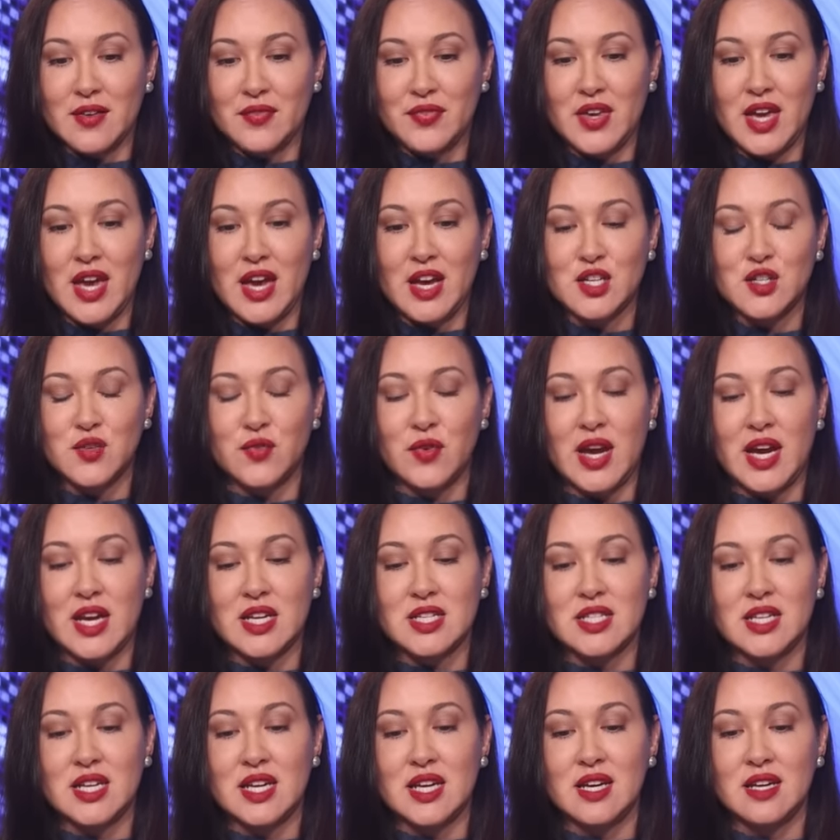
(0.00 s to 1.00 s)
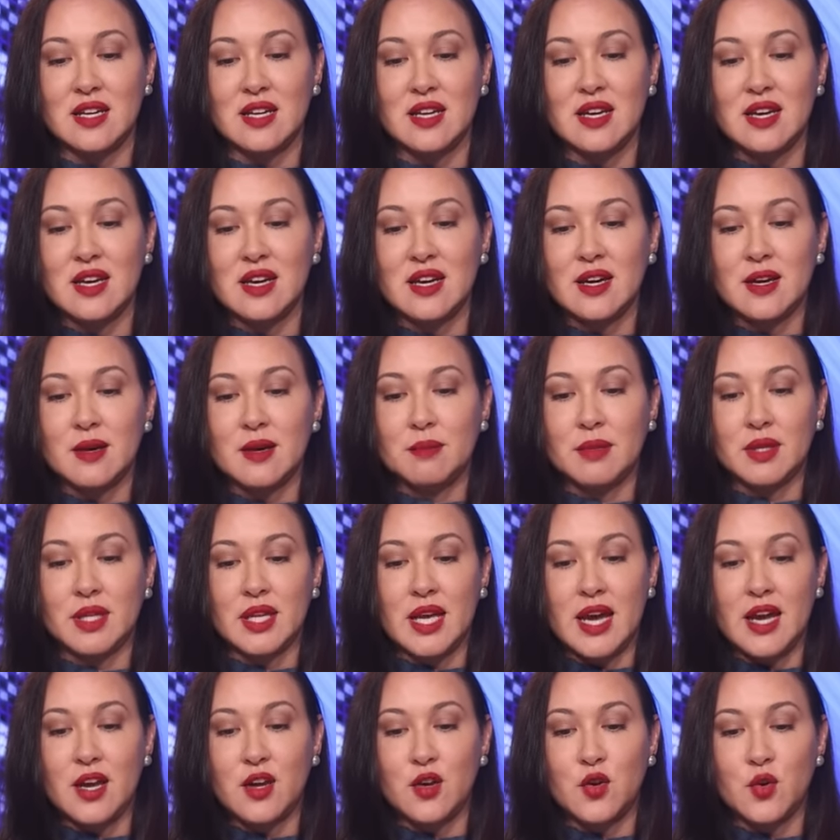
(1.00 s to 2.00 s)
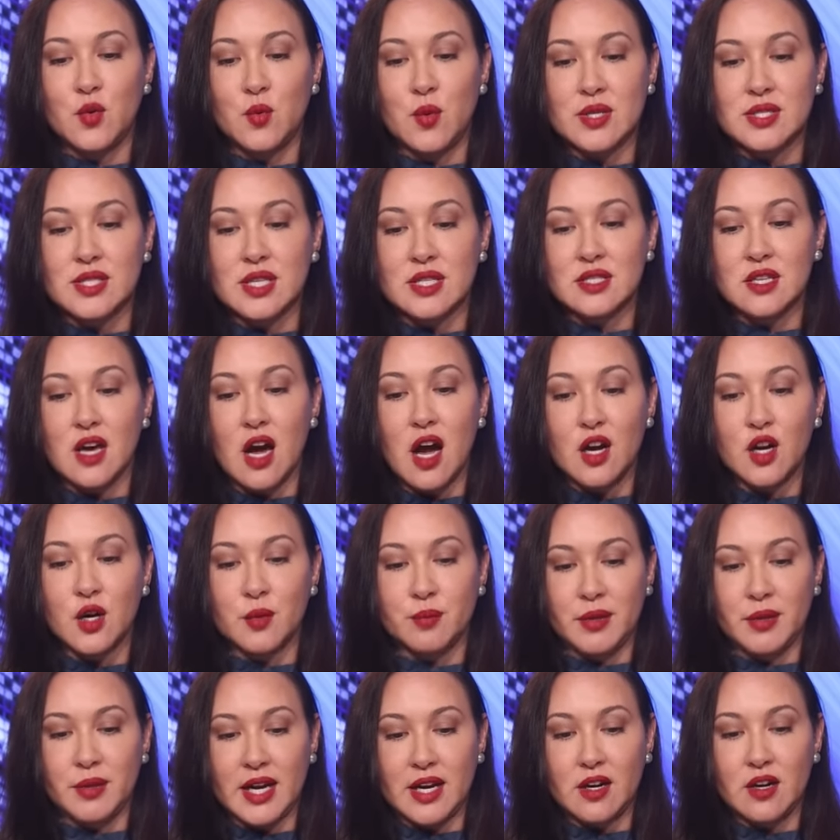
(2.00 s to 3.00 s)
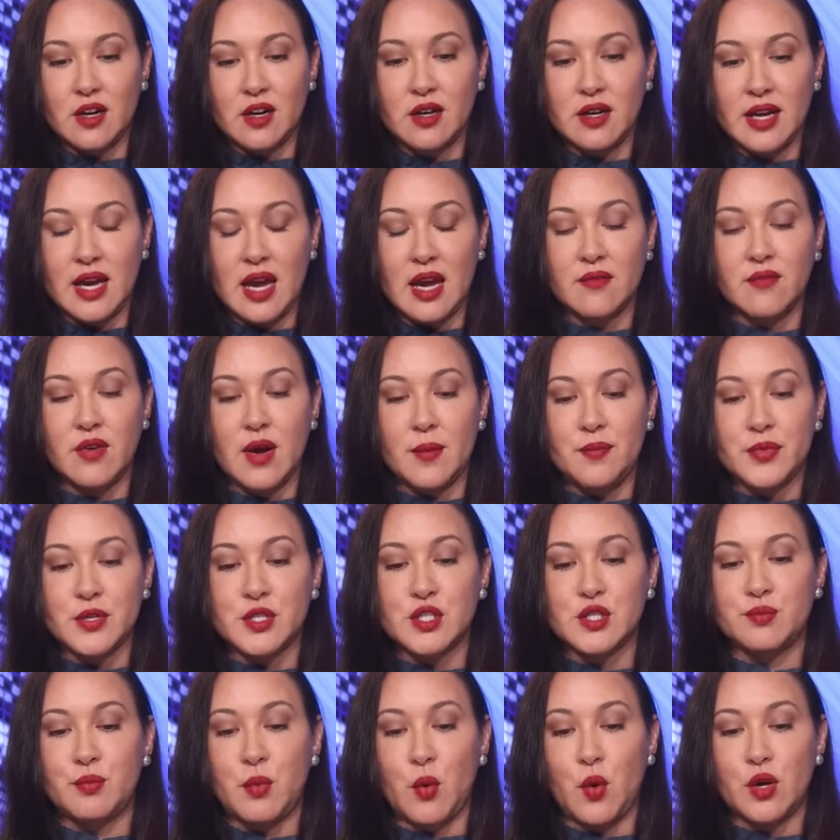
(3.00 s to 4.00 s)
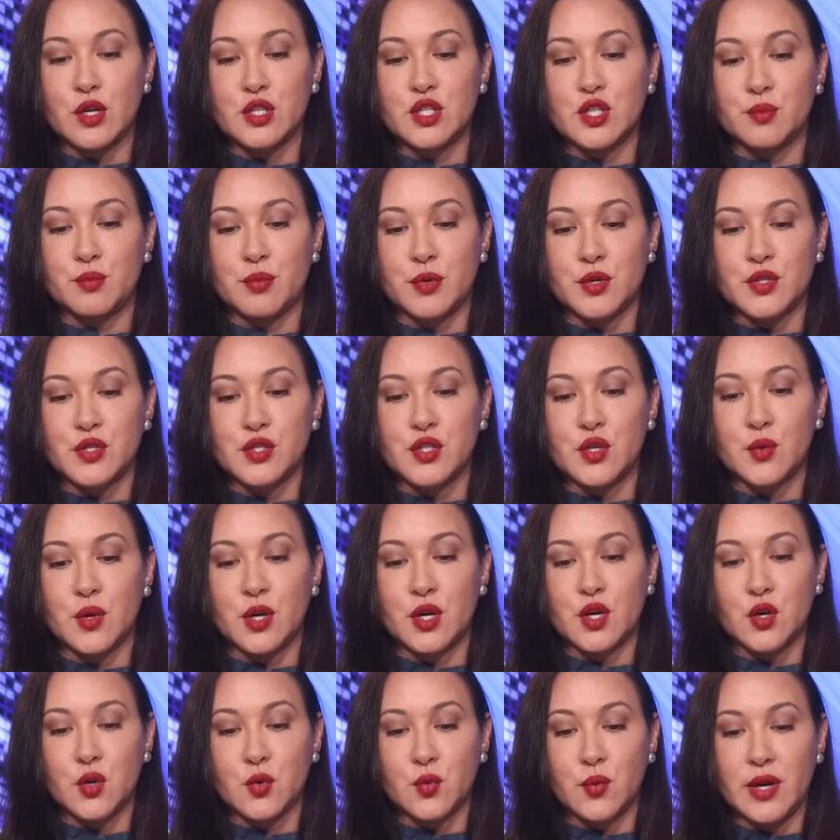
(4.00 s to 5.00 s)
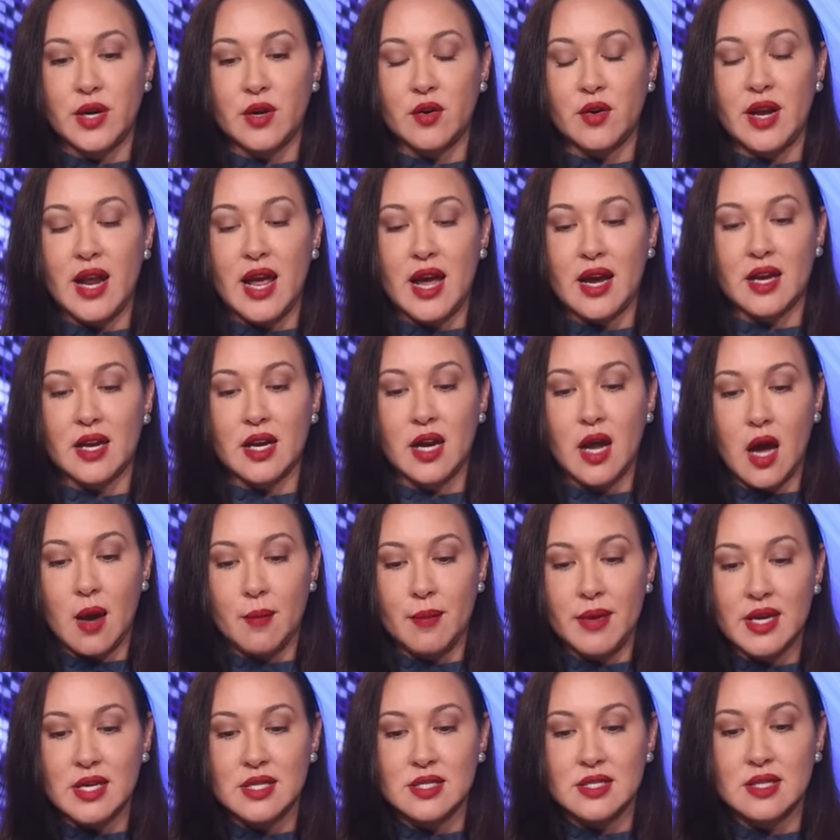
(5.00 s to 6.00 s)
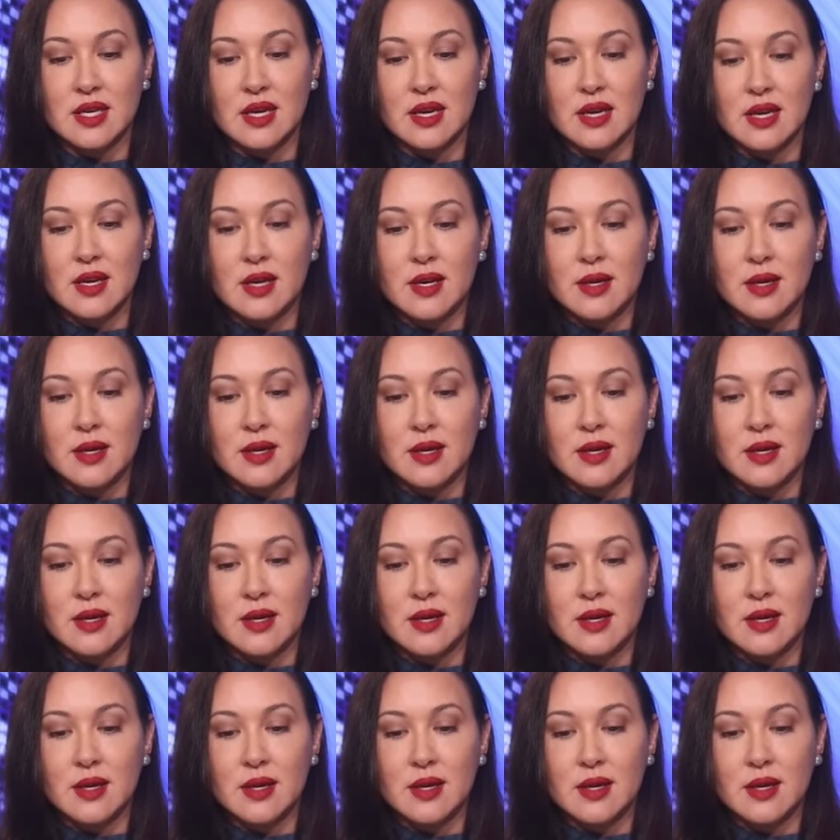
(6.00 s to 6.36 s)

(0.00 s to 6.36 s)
At the age of 18, Milei, who was a soccer player, gave up the sport to pursue a career in economics.